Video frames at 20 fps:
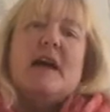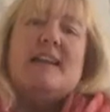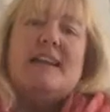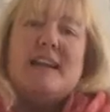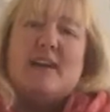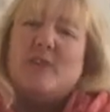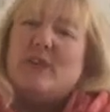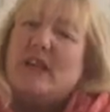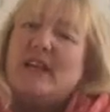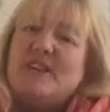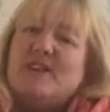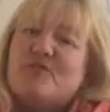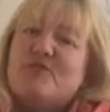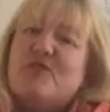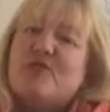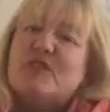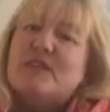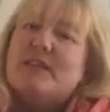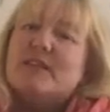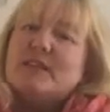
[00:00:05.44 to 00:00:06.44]
Now later
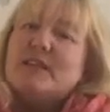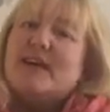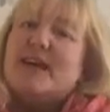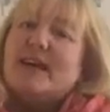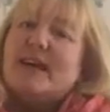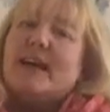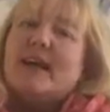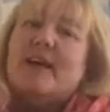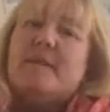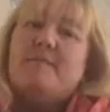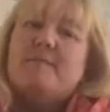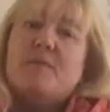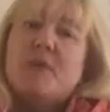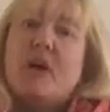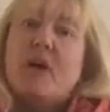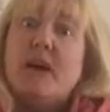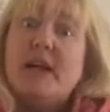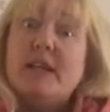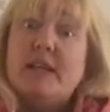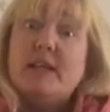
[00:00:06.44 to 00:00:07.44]
on today,
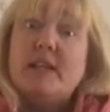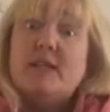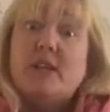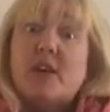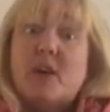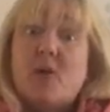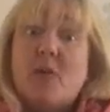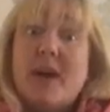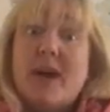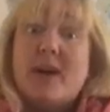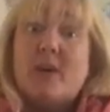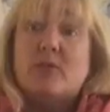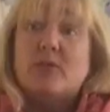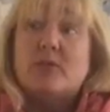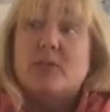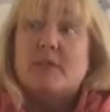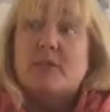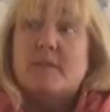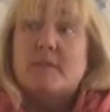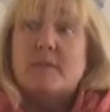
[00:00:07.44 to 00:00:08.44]
I need to go
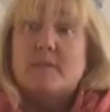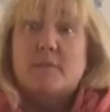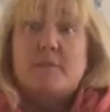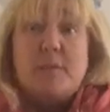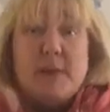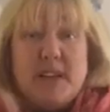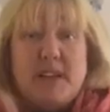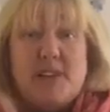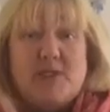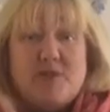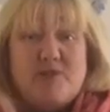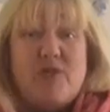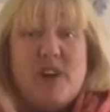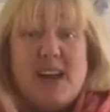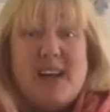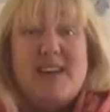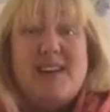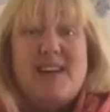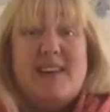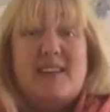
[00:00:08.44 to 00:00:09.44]
out, but it's
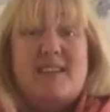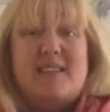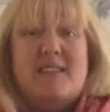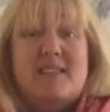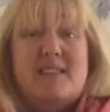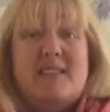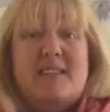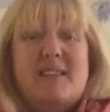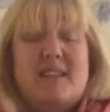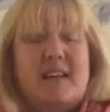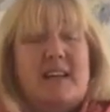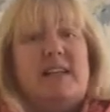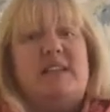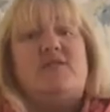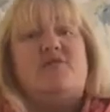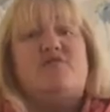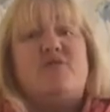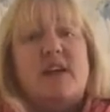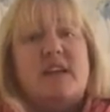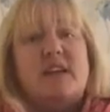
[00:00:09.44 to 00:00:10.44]
raining.
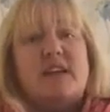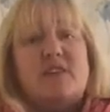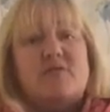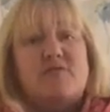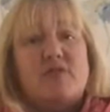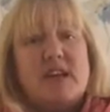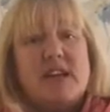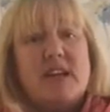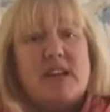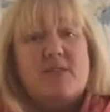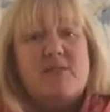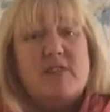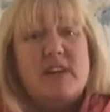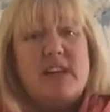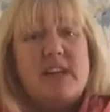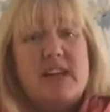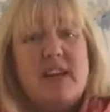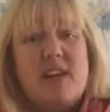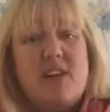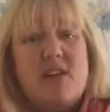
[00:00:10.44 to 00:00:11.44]
It's raining really,
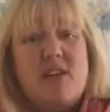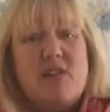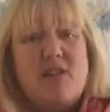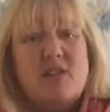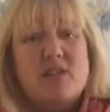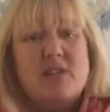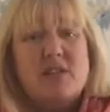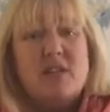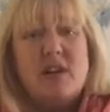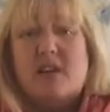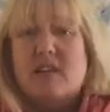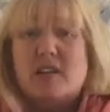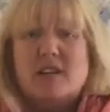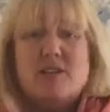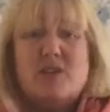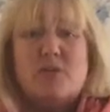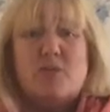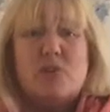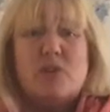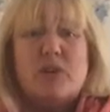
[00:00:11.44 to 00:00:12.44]
really hard and I
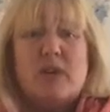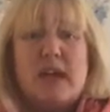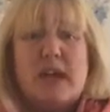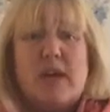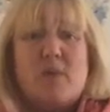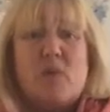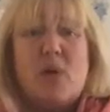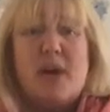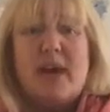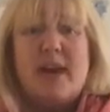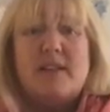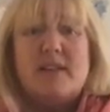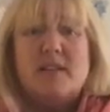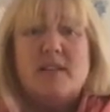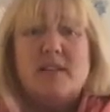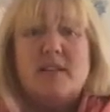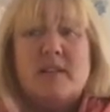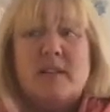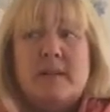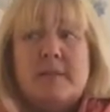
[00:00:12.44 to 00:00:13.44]
don't want to get wet.
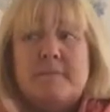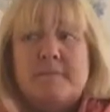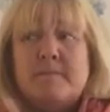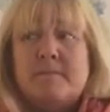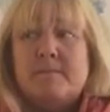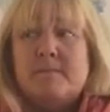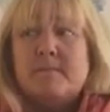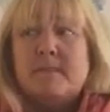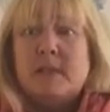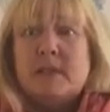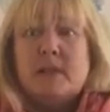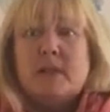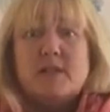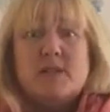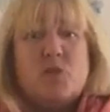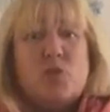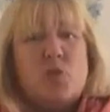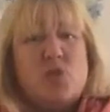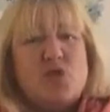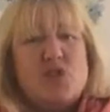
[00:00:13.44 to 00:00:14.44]

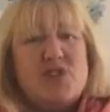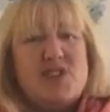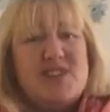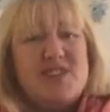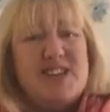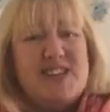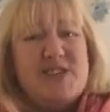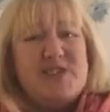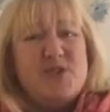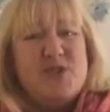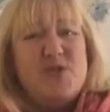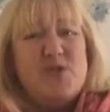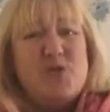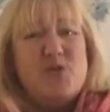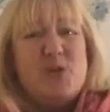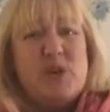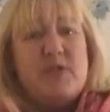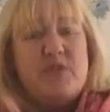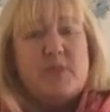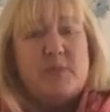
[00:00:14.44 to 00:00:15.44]
So what should I
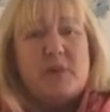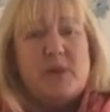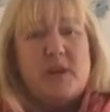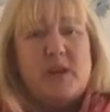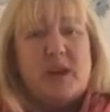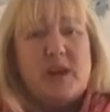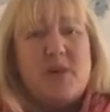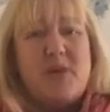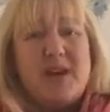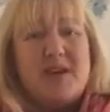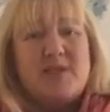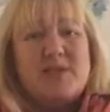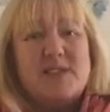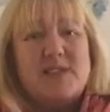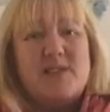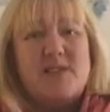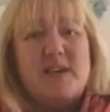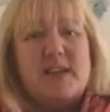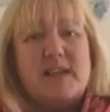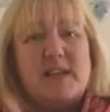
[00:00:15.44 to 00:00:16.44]
do if I'm going to go
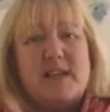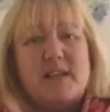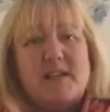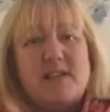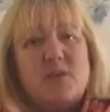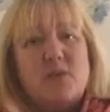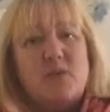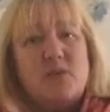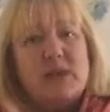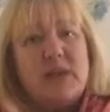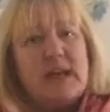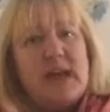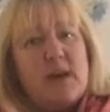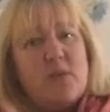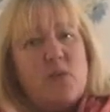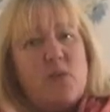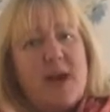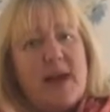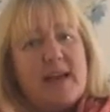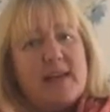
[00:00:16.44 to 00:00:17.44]
outside and I don't want to
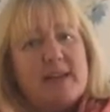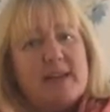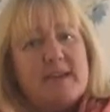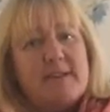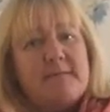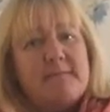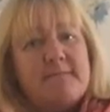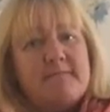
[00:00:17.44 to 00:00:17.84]
get wet?